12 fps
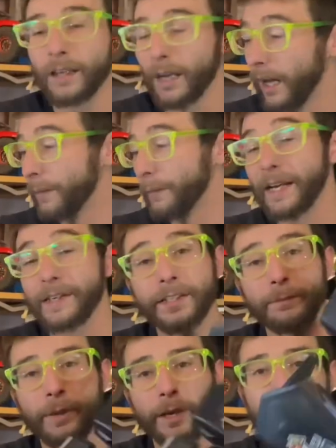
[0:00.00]
I
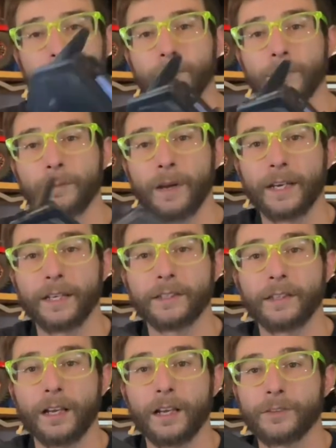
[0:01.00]
did pair it with my
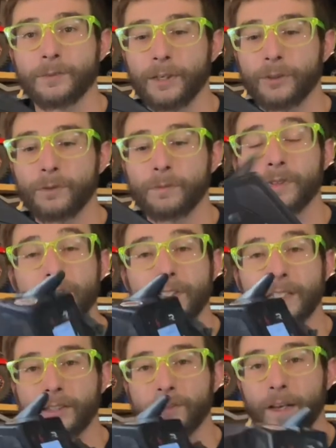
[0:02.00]
Spectrum
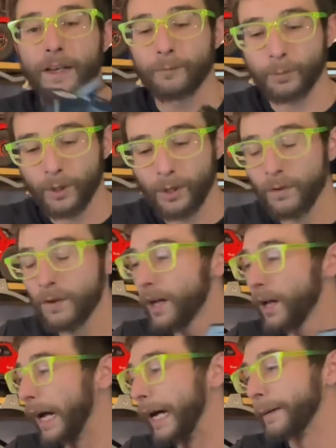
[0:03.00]
DX5 Pro.
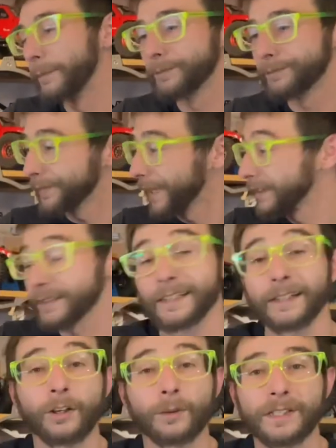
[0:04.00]
I just
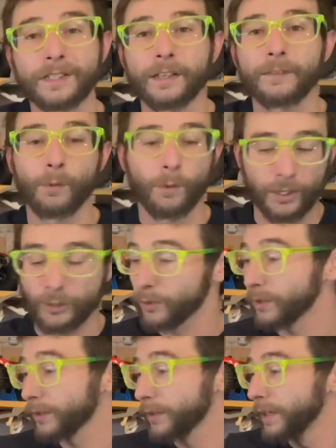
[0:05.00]
like all my stuff on one
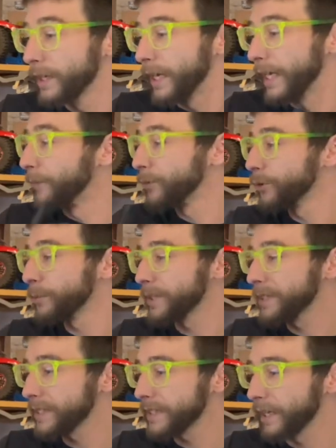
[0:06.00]
controller, and it was super
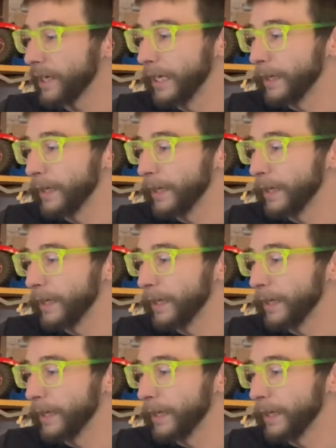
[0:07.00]
easy.